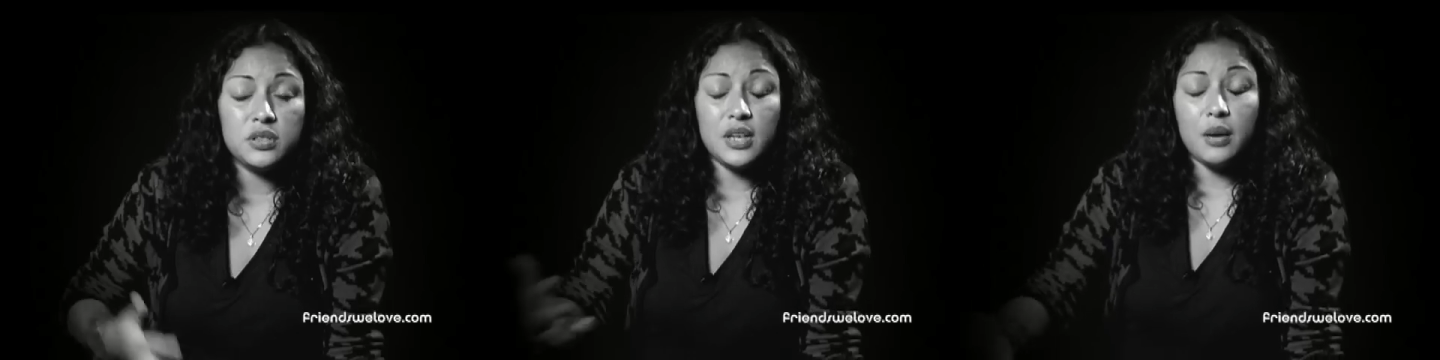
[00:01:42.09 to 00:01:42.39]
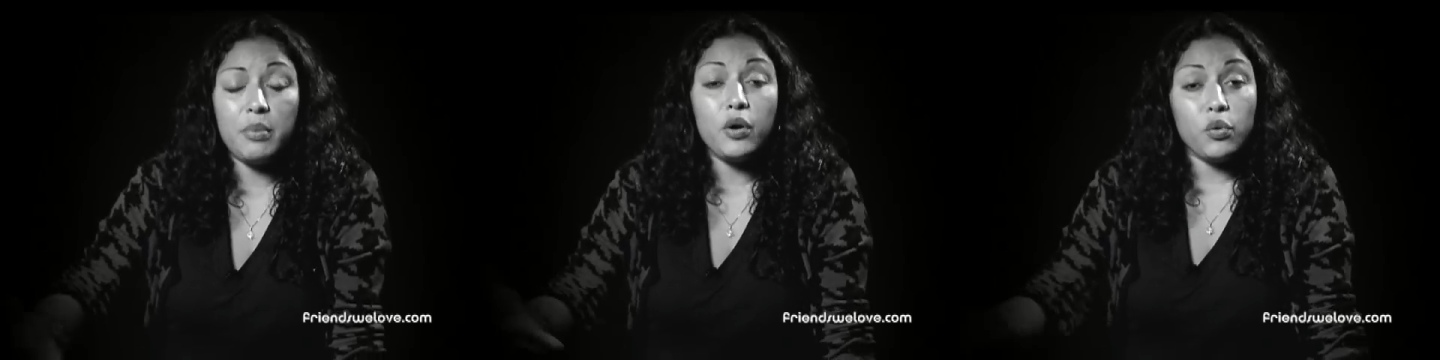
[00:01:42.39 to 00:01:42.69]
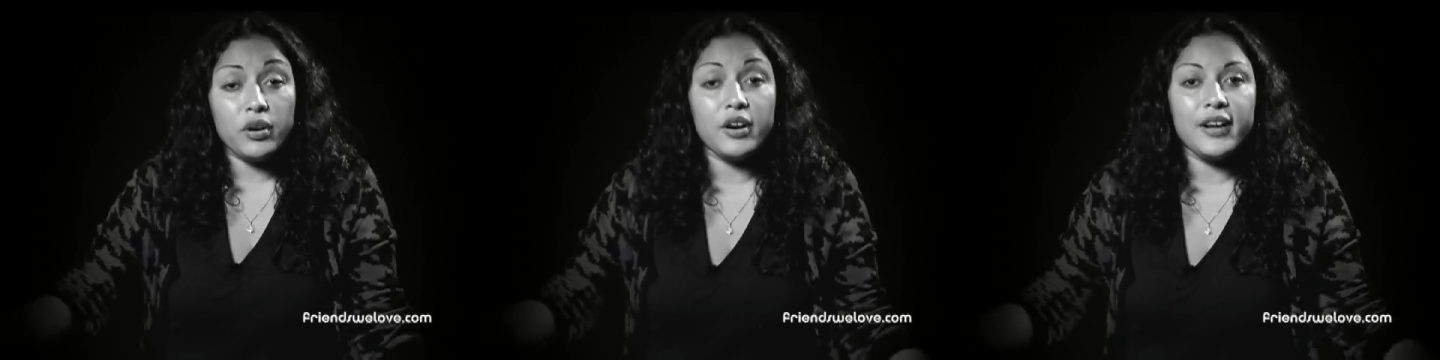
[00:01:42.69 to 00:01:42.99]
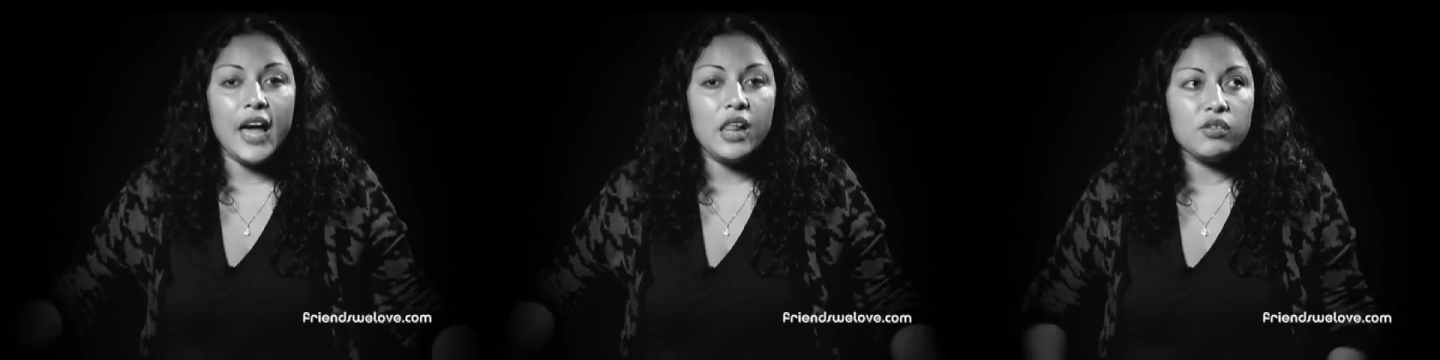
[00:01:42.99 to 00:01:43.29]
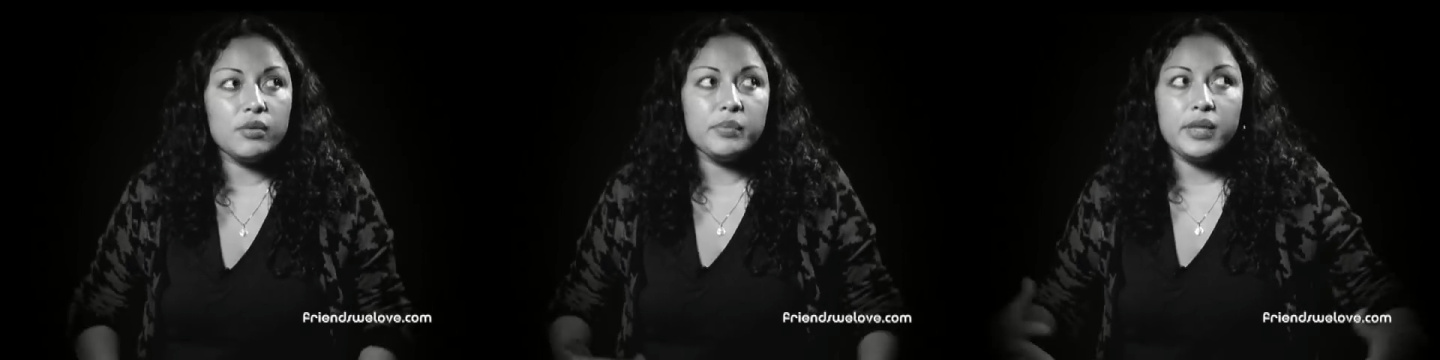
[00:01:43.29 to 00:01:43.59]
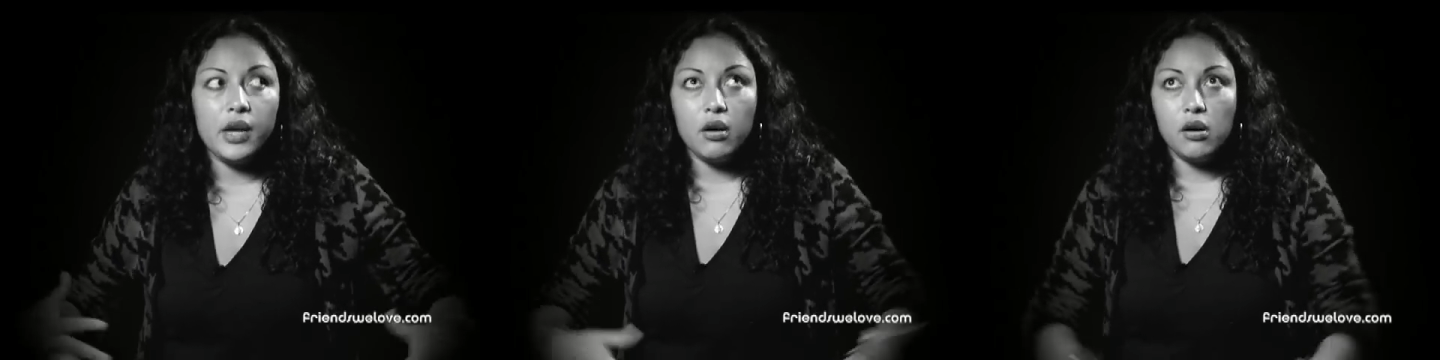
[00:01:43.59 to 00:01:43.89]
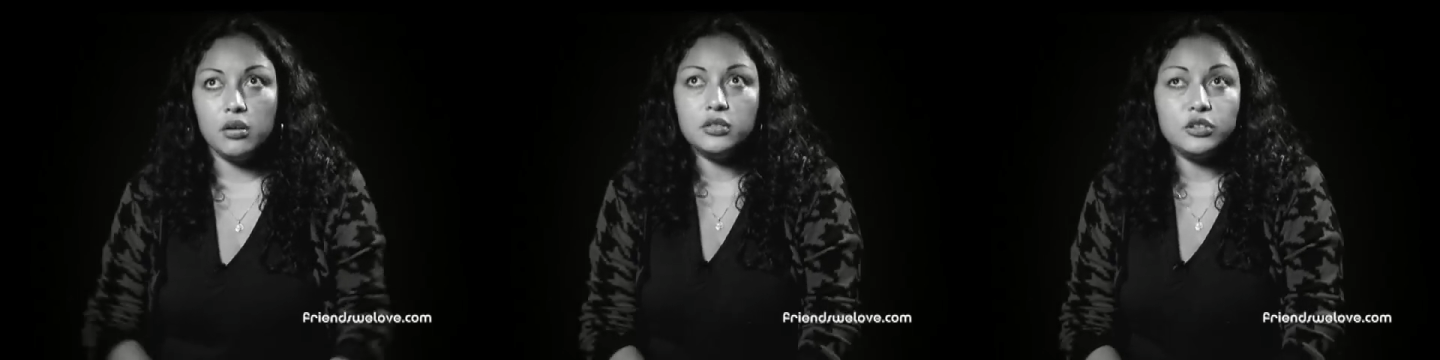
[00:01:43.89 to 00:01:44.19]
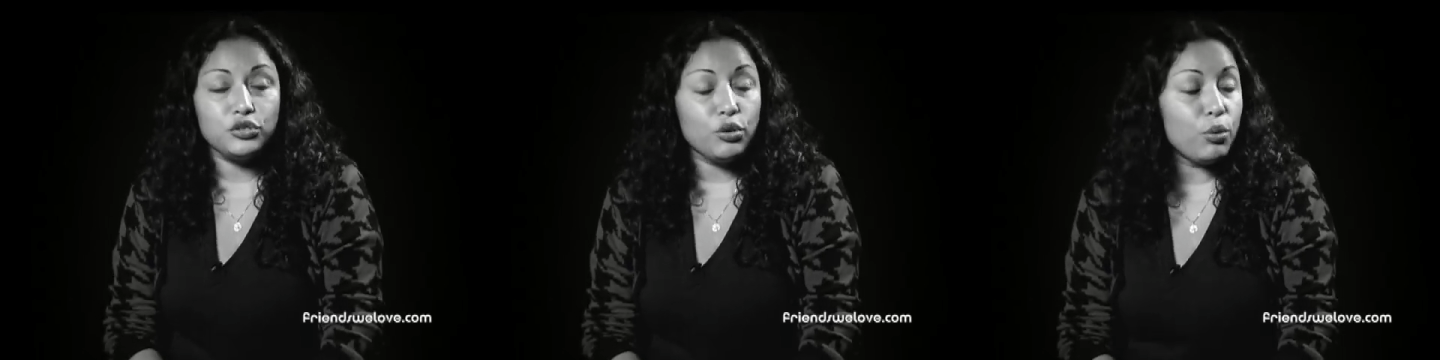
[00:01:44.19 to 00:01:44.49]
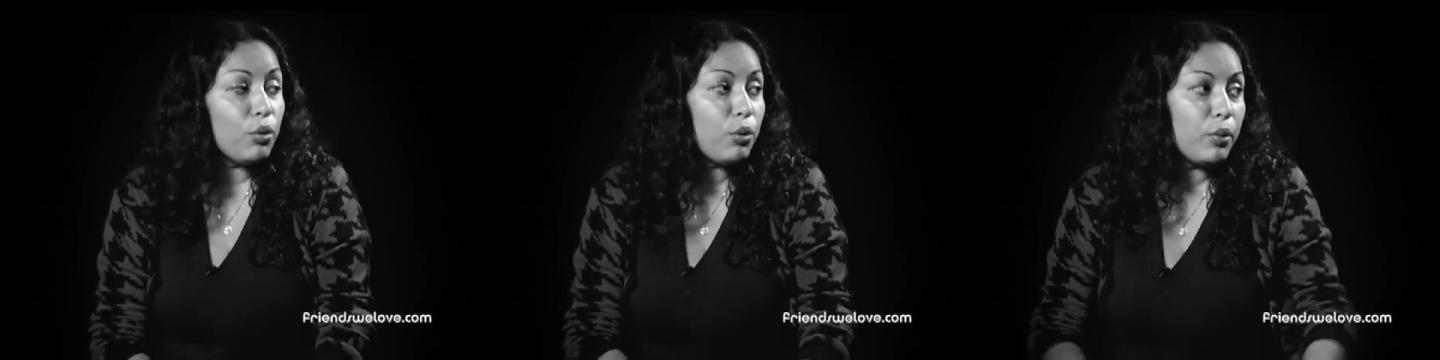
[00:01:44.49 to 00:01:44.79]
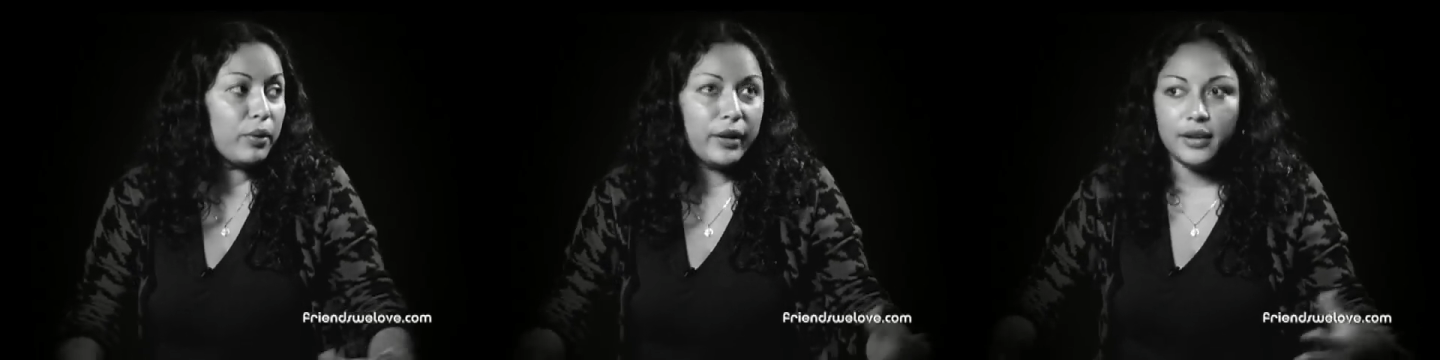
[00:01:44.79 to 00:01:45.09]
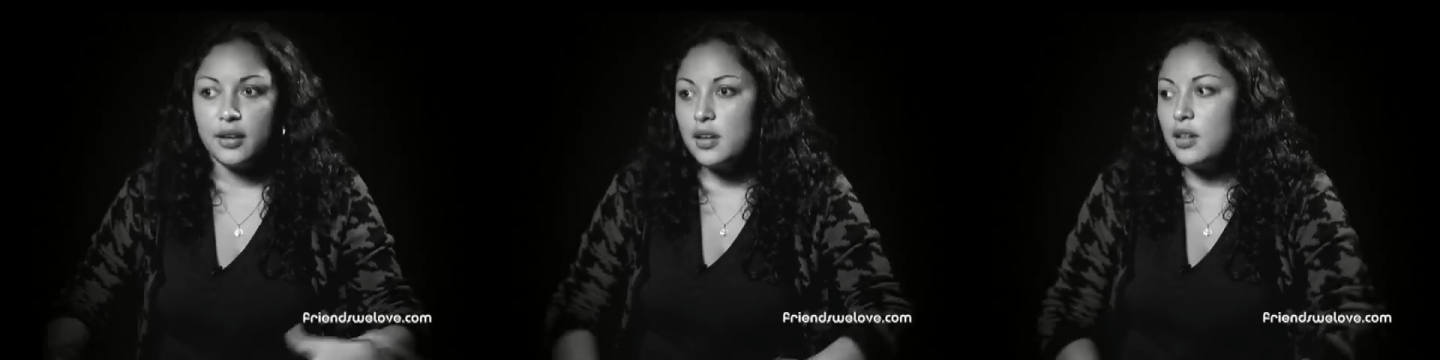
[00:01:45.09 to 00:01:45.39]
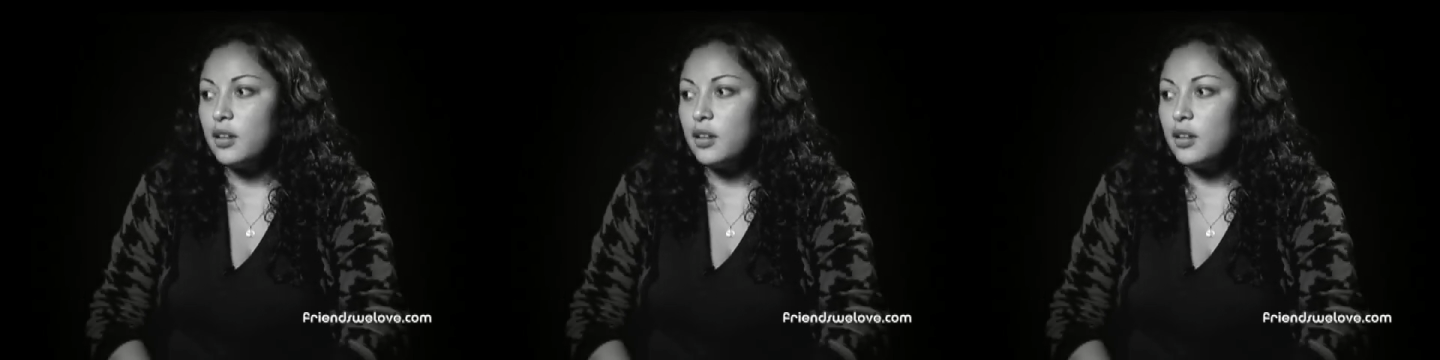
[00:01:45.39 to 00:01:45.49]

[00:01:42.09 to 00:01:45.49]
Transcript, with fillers: It's not about going to a gallery and be like, oh, it's so cool, like